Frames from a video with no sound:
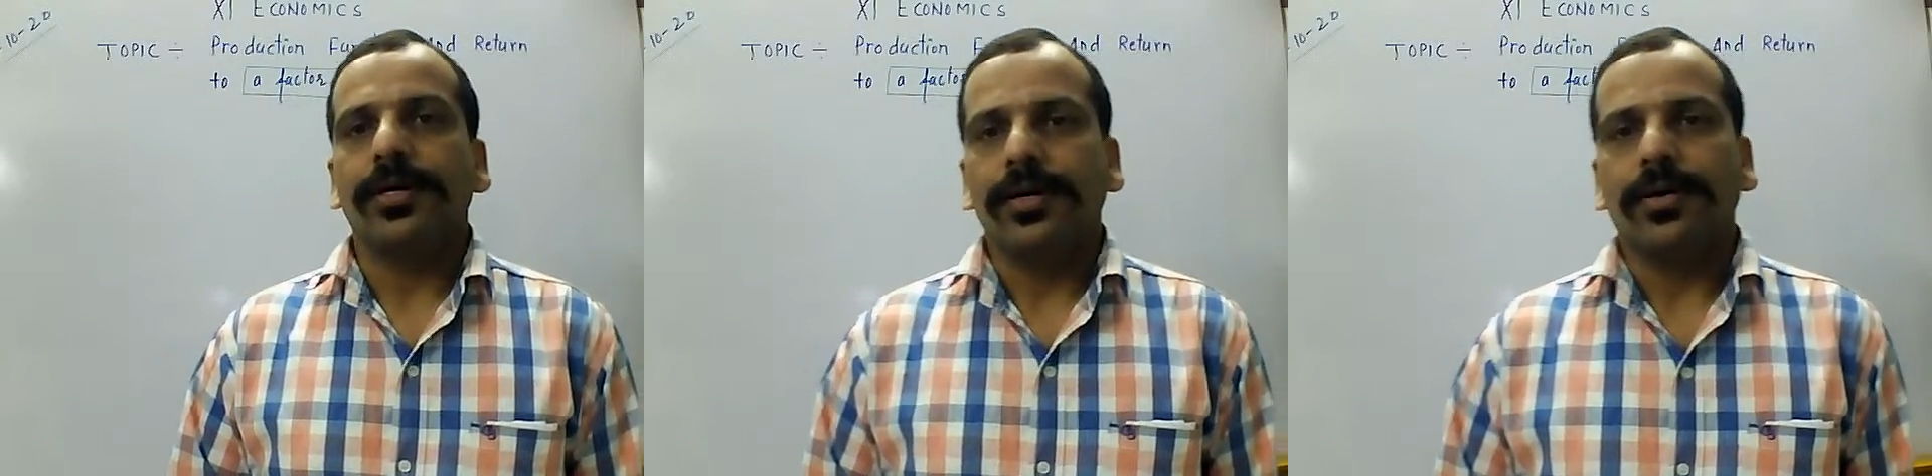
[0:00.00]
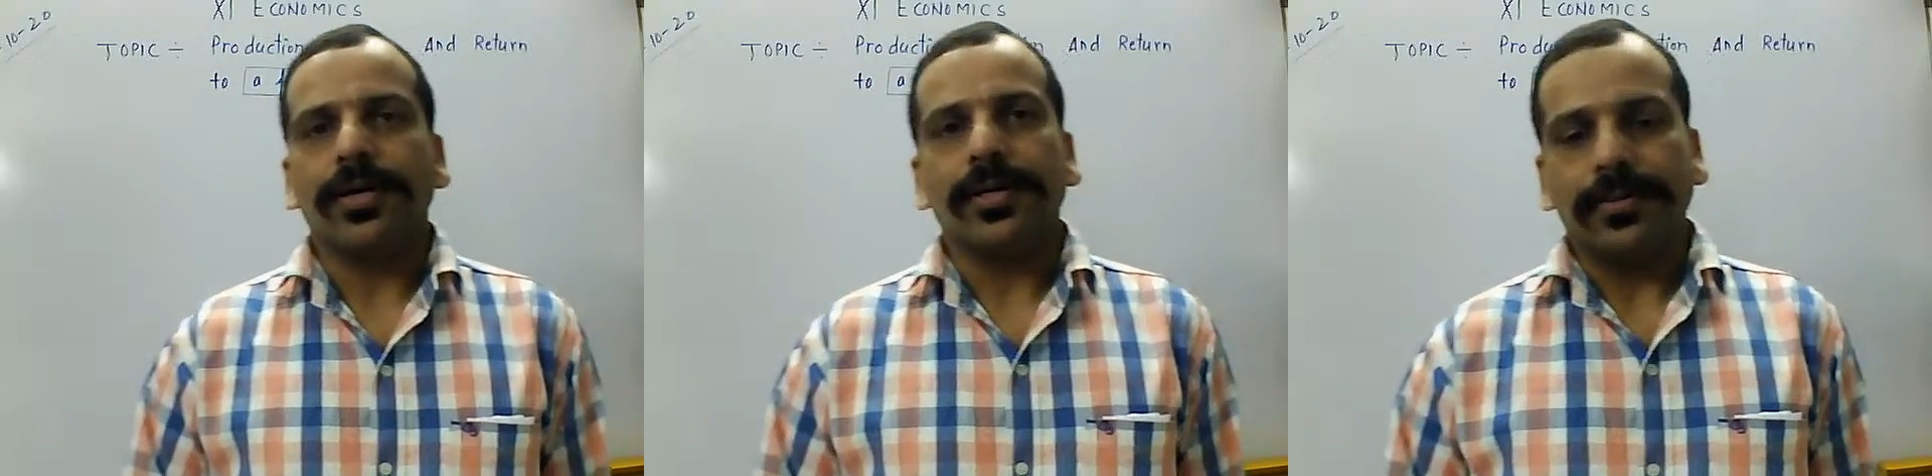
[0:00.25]

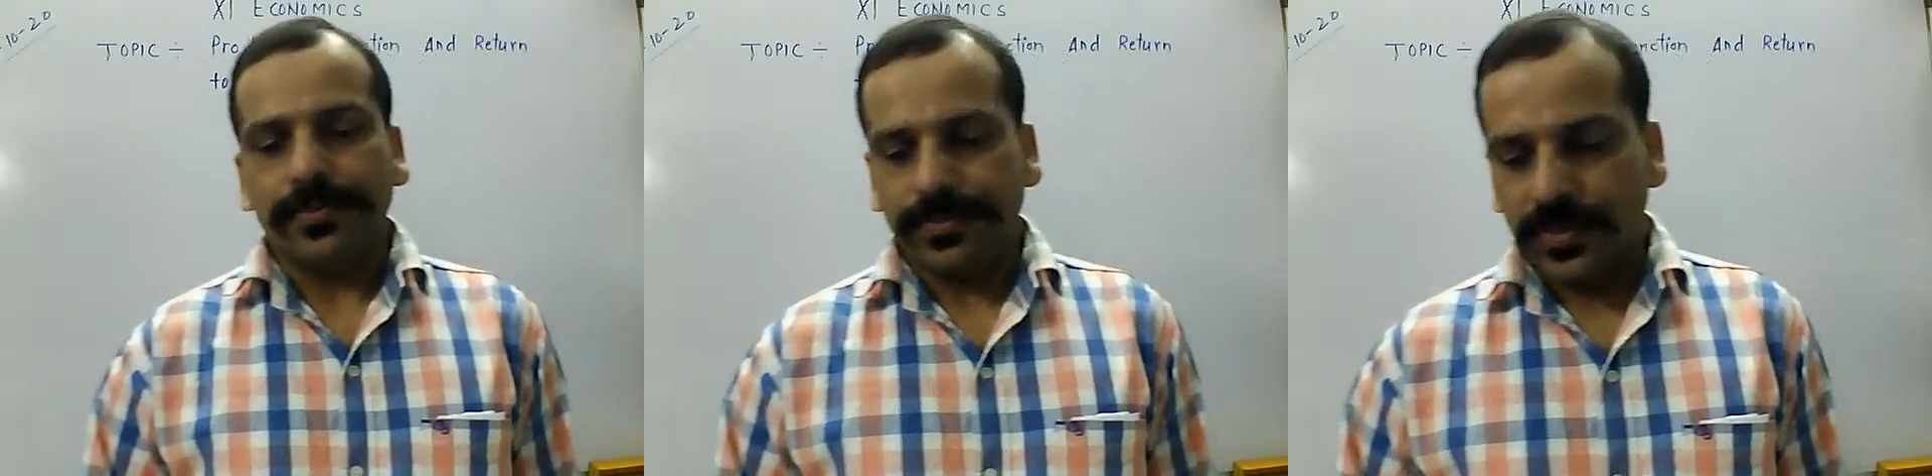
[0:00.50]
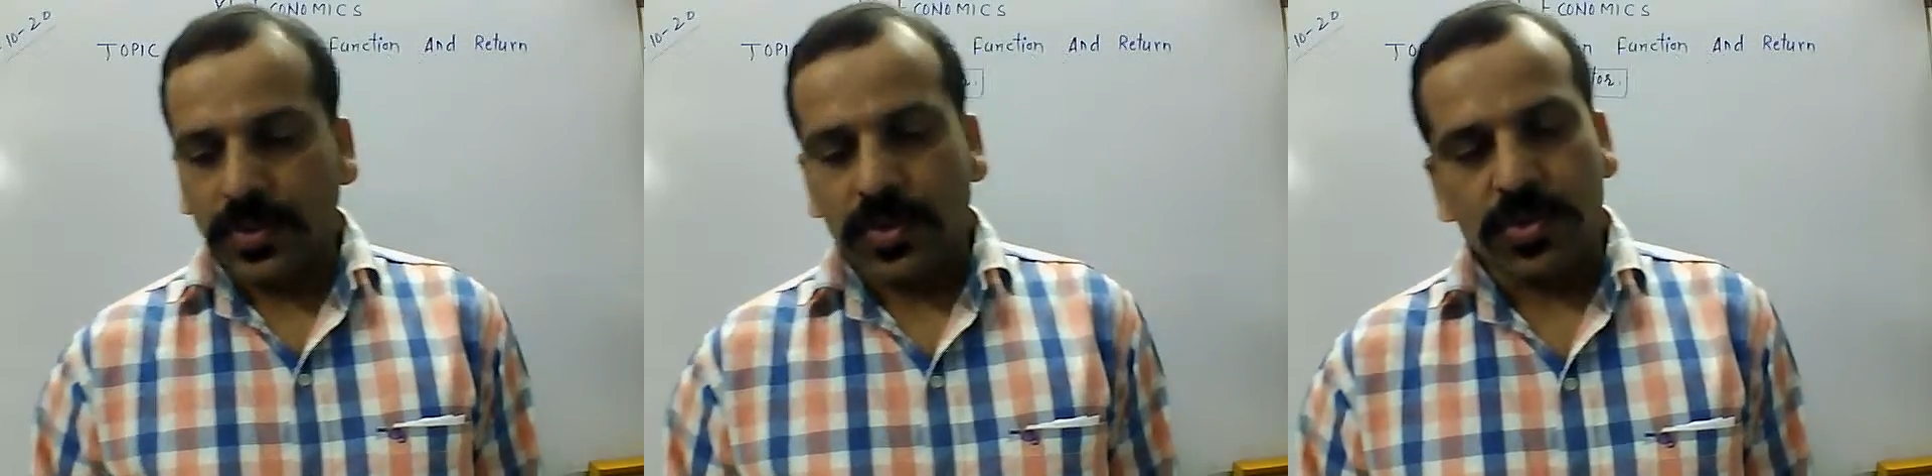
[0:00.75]
Okay.
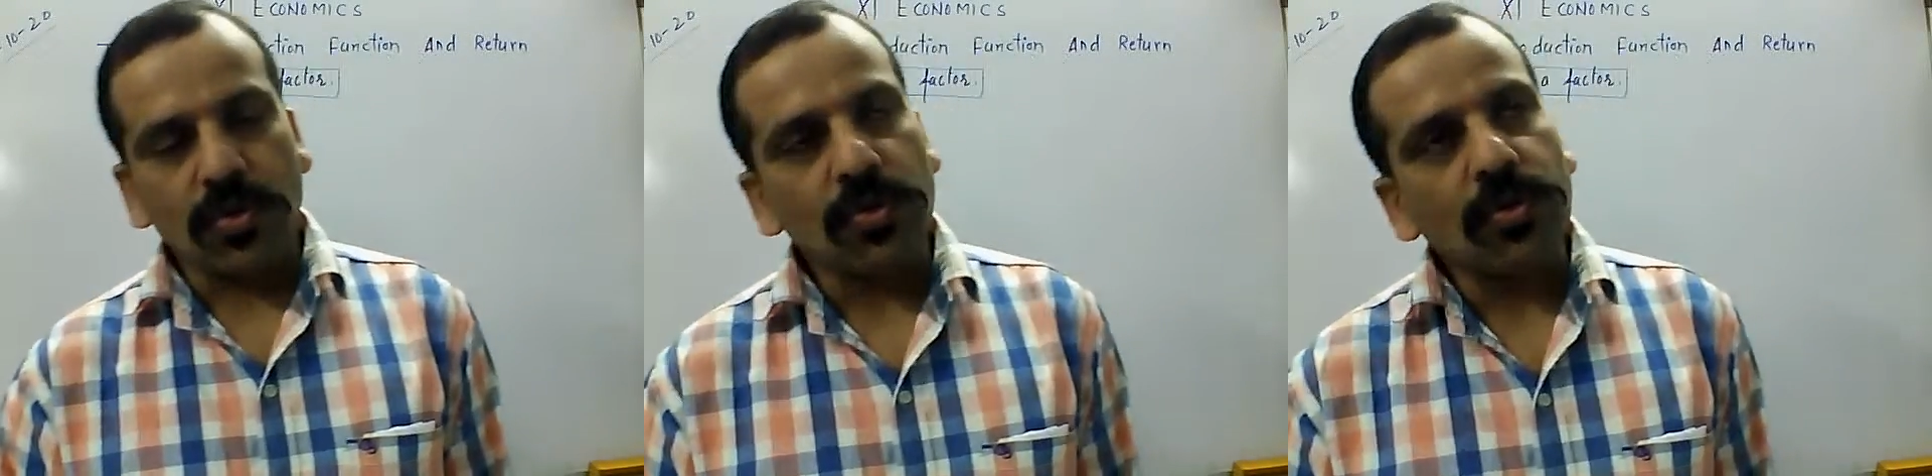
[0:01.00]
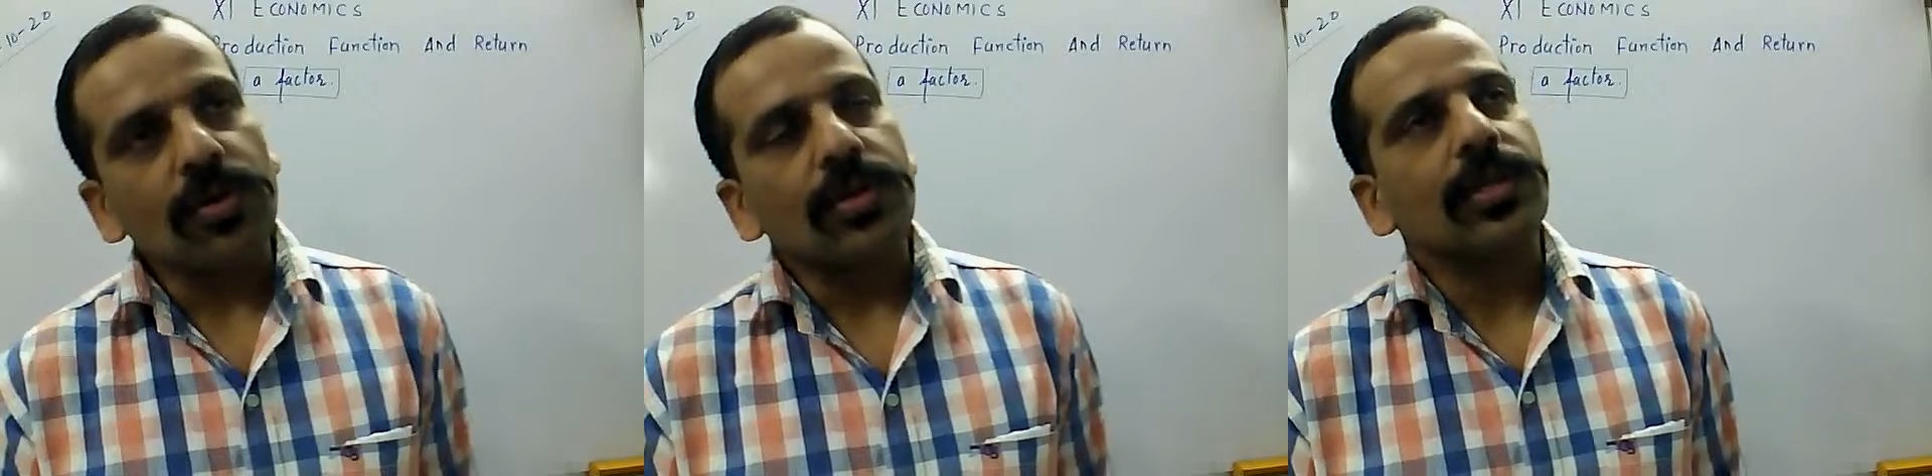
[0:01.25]

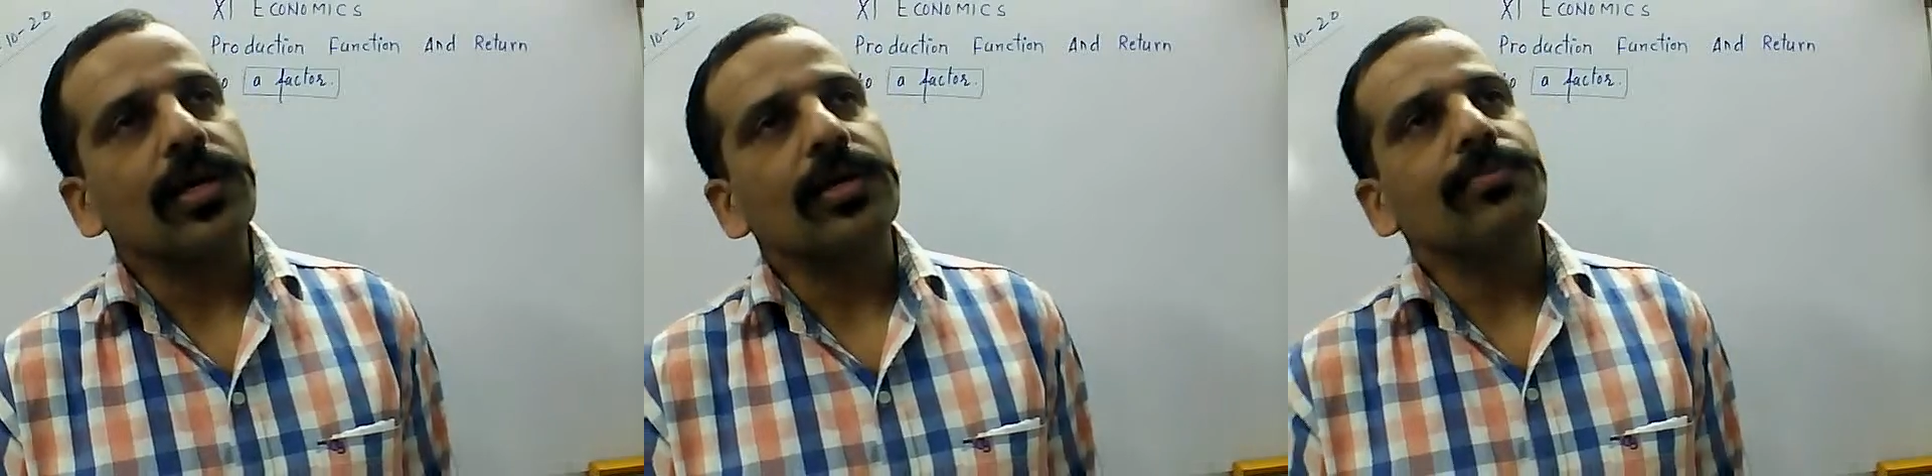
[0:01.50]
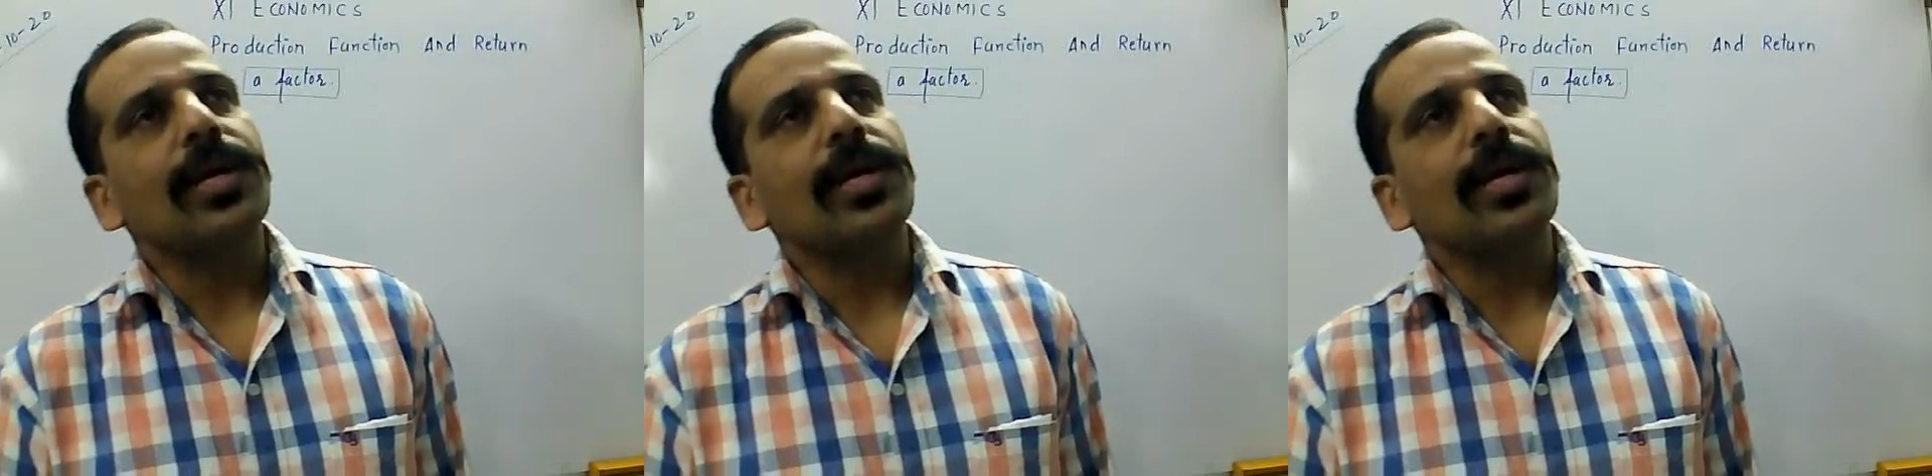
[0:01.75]
So there are